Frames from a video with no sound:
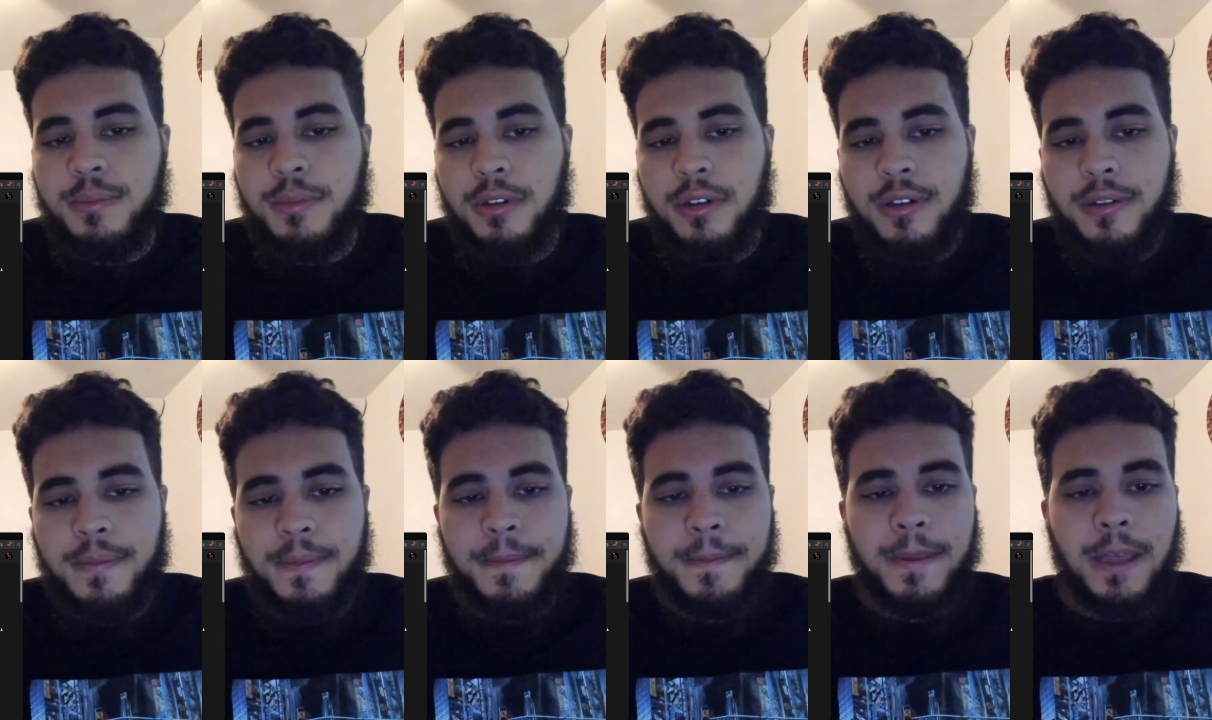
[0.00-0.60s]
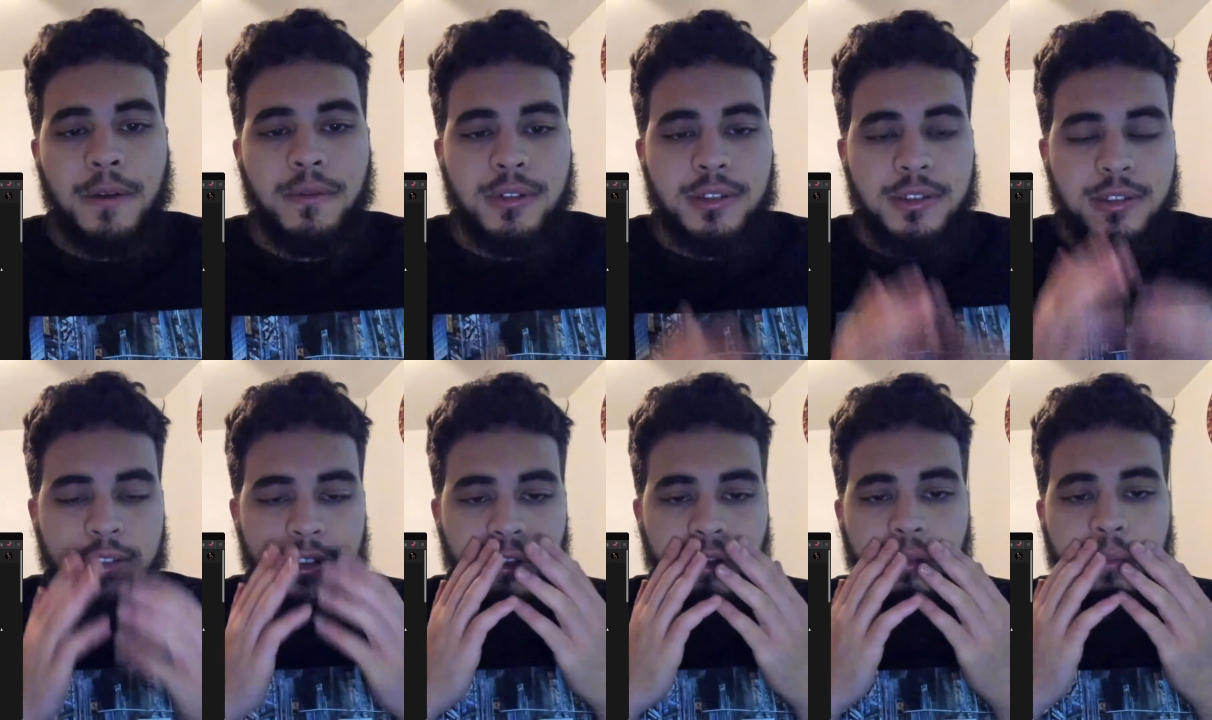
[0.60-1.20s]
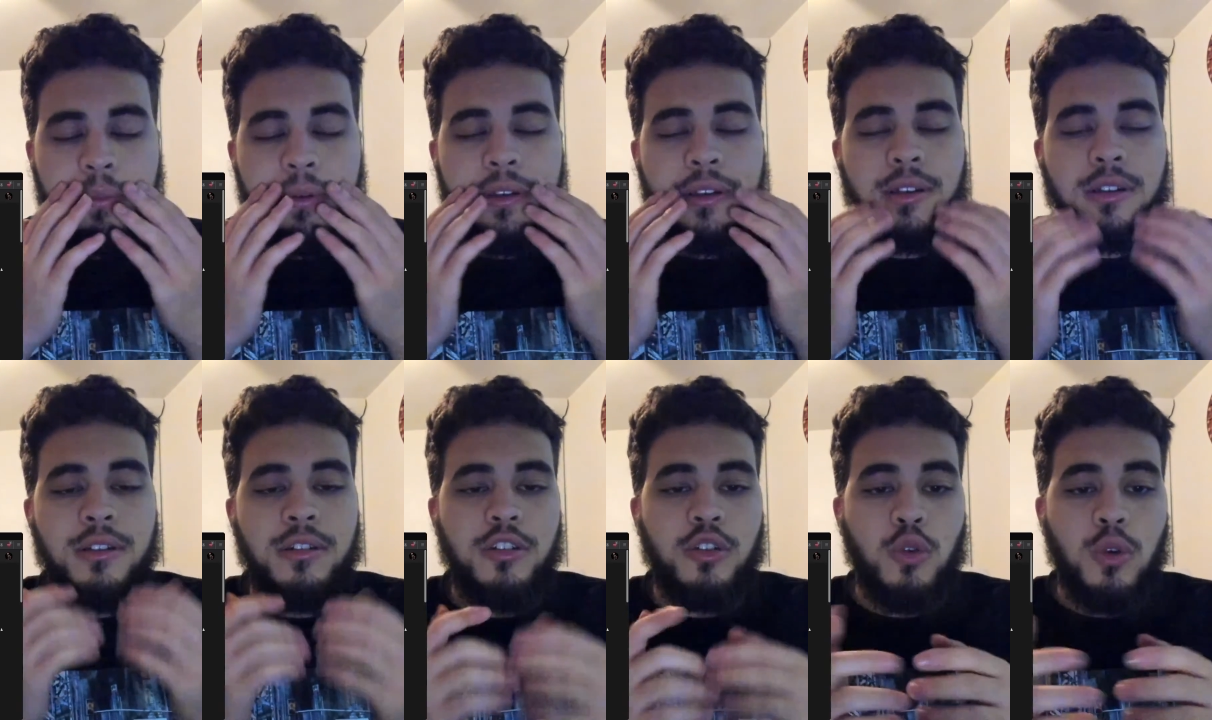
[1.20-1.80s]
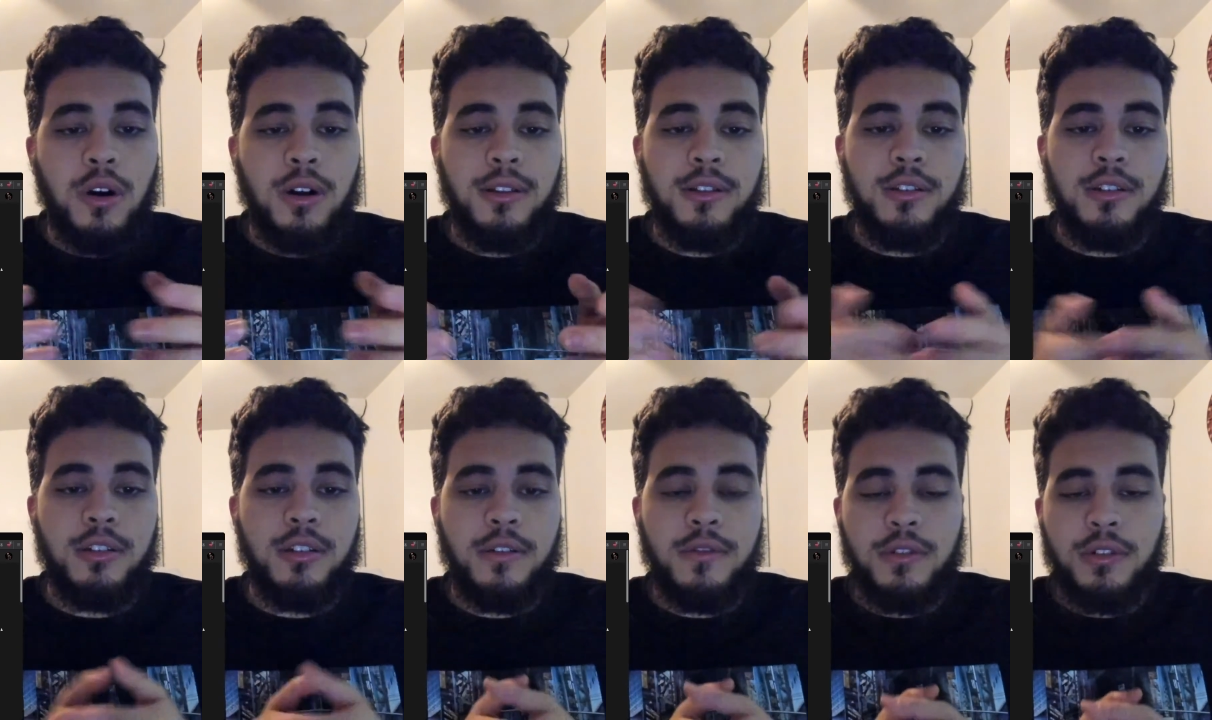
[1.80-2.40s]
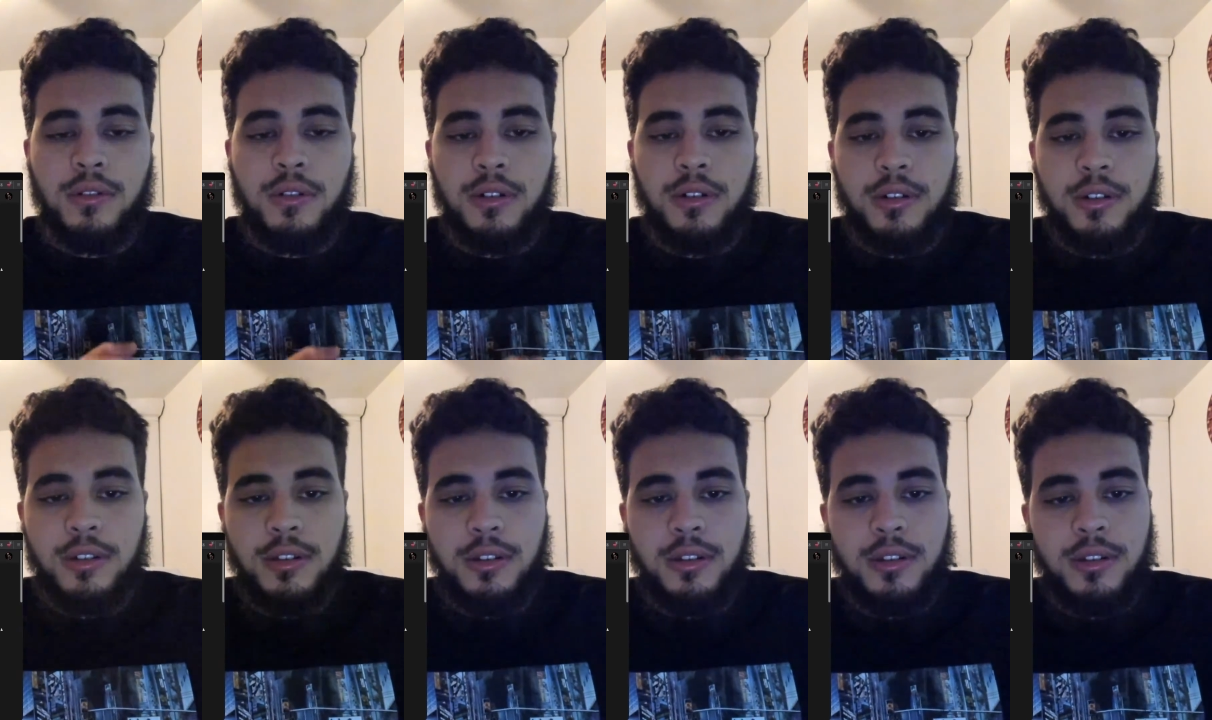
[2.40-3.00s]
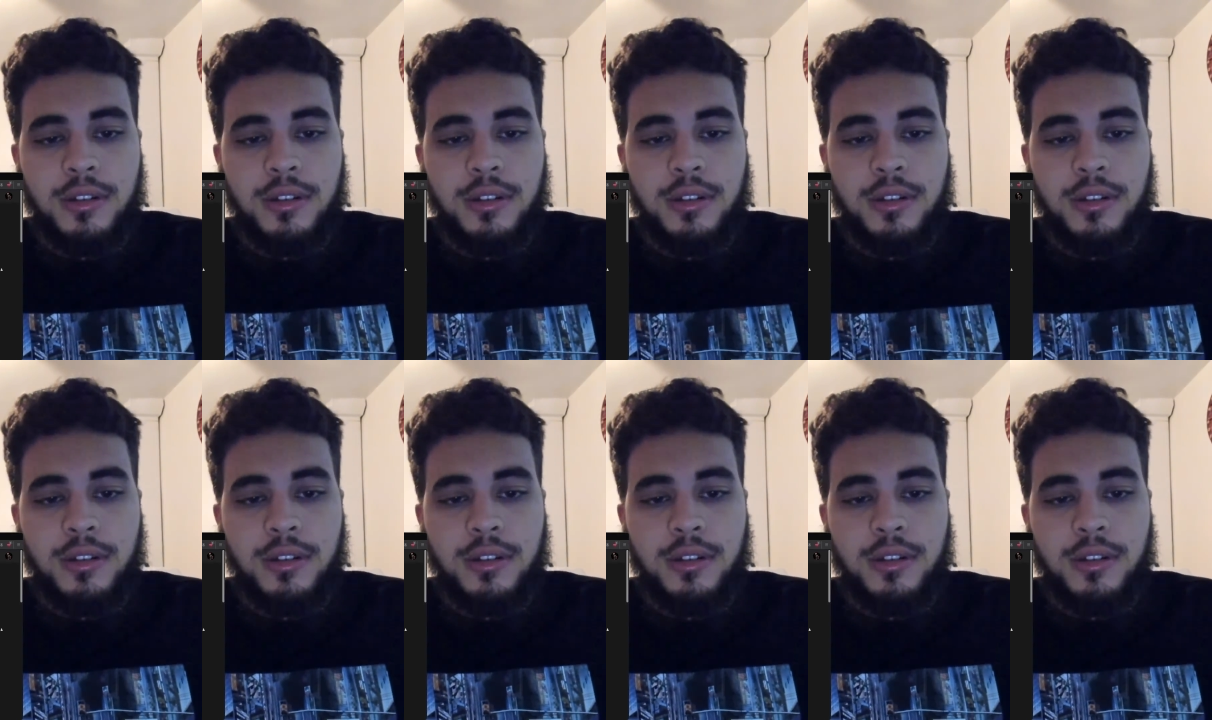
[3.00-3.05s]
But I would still pick quality over quantity.